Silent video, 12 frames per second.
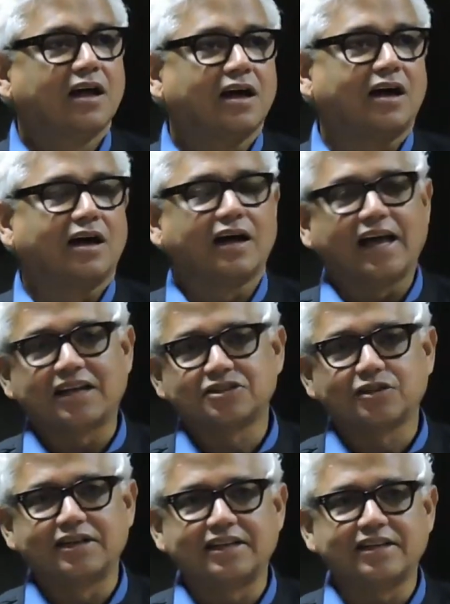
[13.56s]

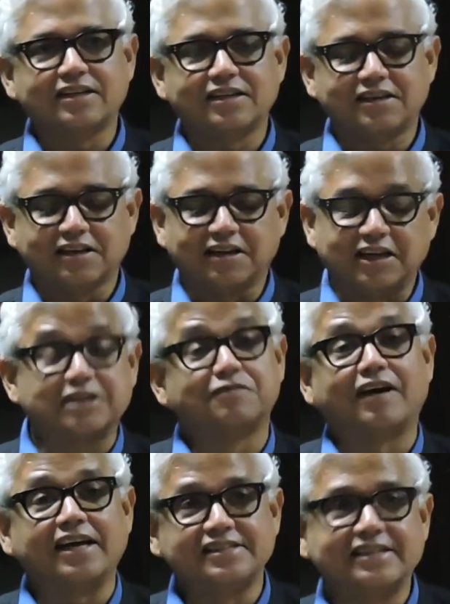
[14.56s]
actually
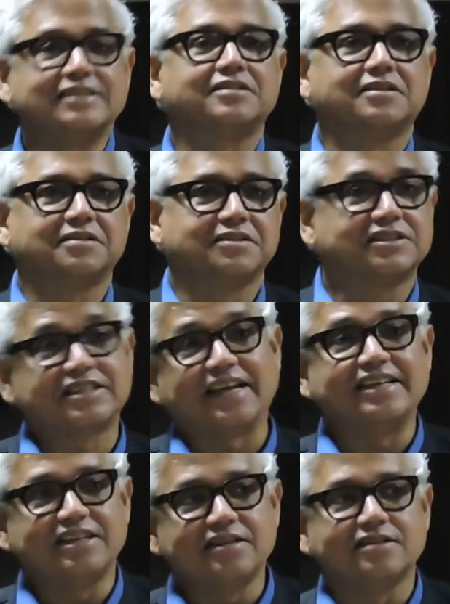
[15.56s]
advising the
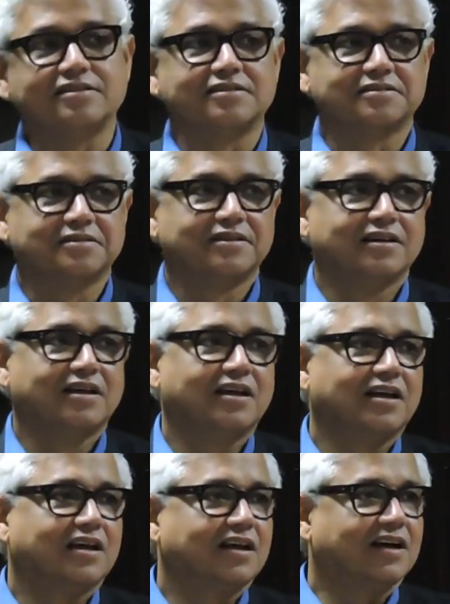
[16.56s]
Chinese
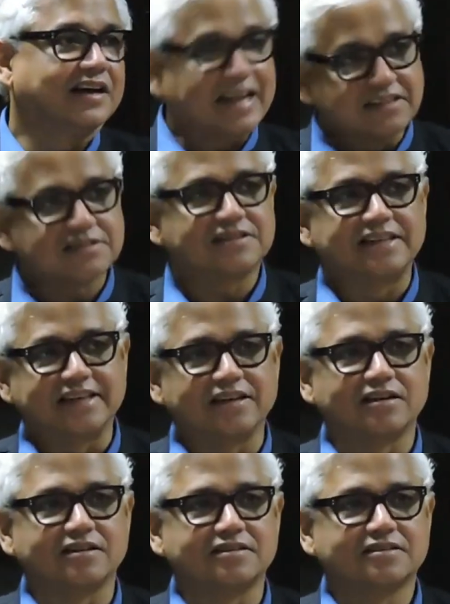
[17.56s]
against the
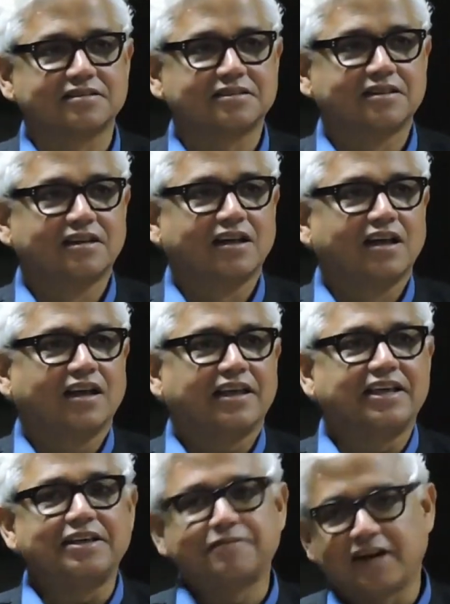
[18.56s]
English.
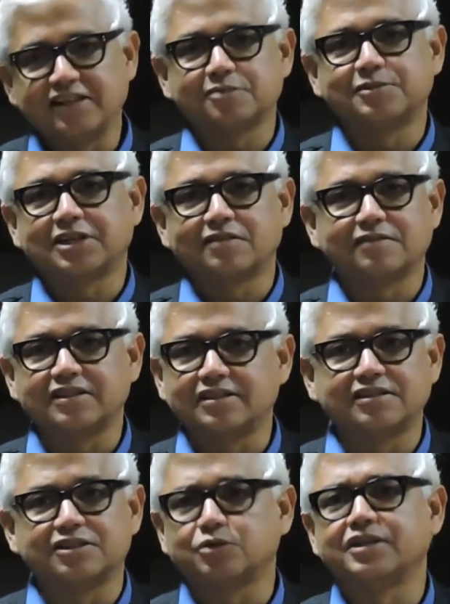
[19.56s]
He finds himself in this
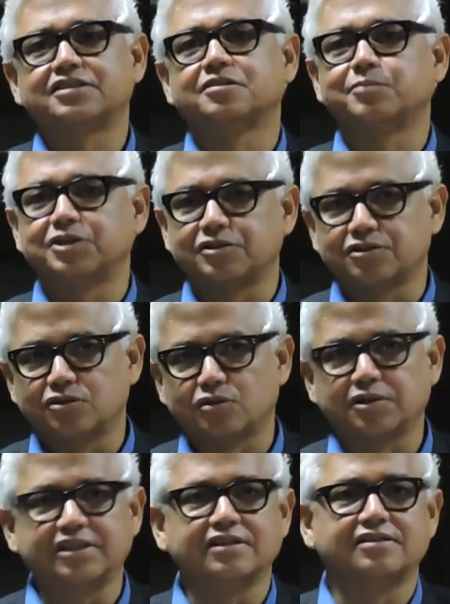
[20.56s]
situation because
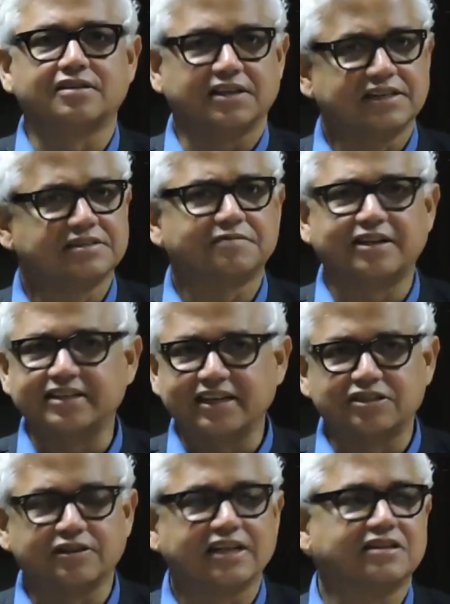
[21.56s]
he's a very
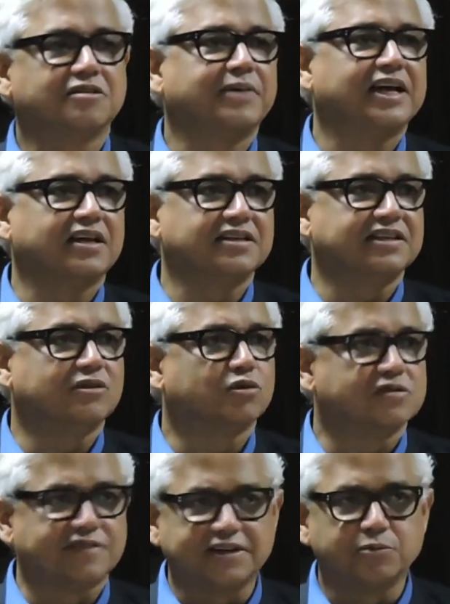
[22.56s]
educated man. He knows
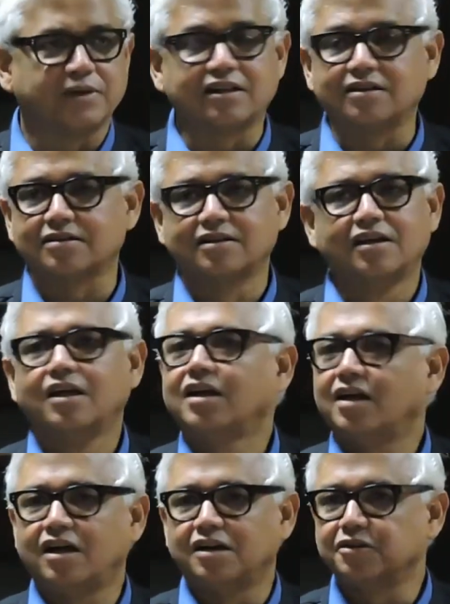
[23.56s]
very well
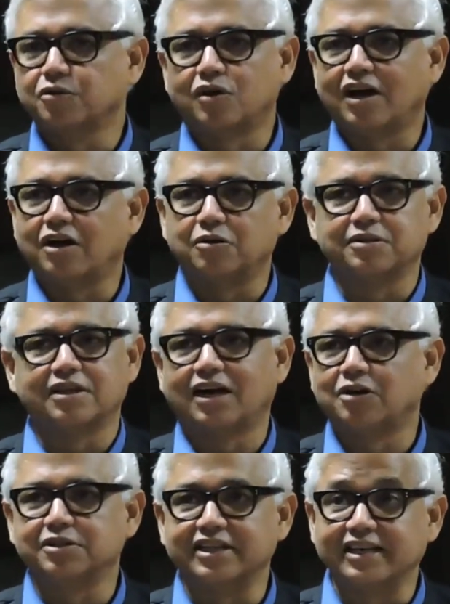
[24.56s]
how
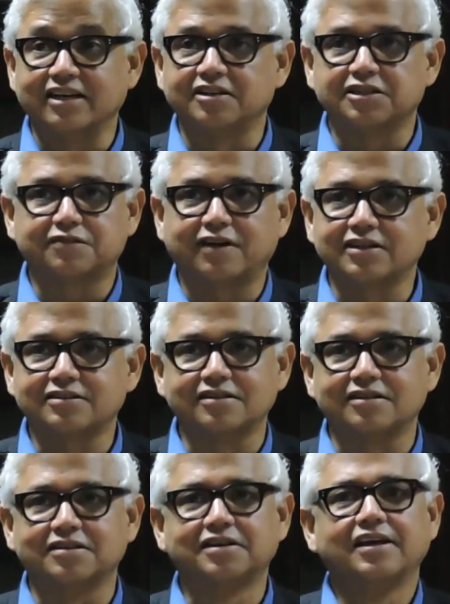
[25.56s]
the English
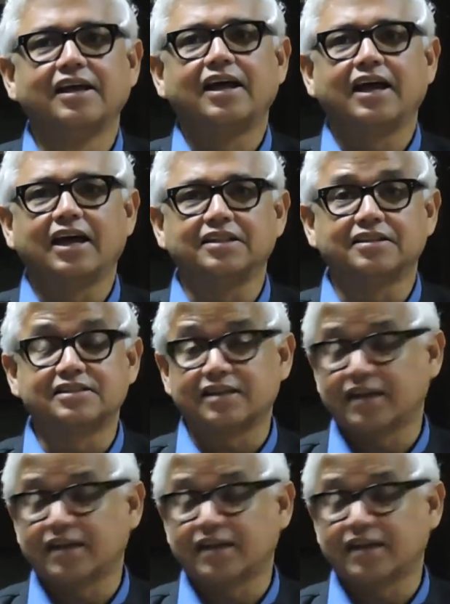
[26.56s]
function, and